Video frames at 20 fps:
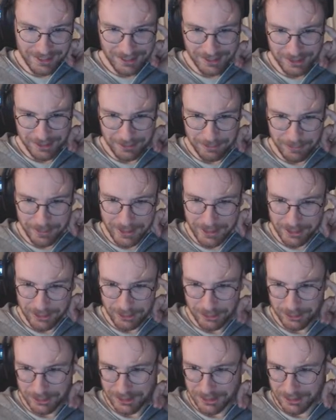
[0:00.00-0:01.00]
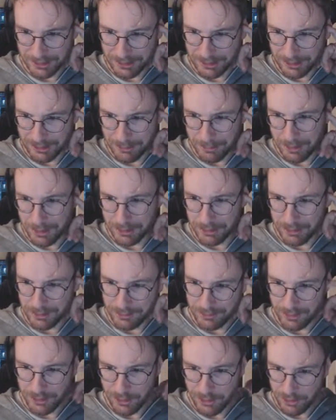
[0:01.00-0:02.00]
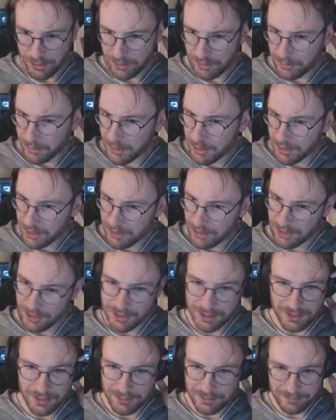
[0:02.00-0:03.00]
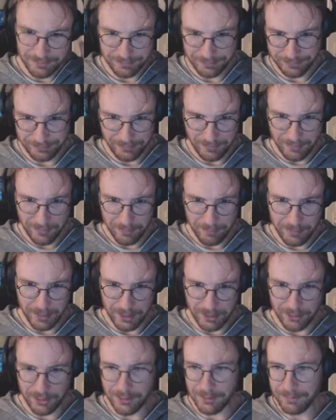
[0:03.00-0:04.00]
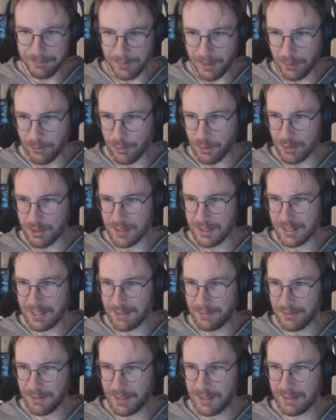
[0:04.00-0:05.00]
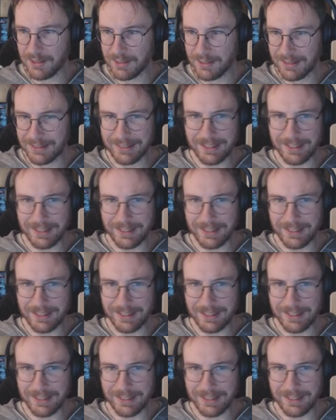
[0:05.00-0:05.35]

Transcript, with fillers: compared to the, to the modern version, which is just bigger. Of course, E V, it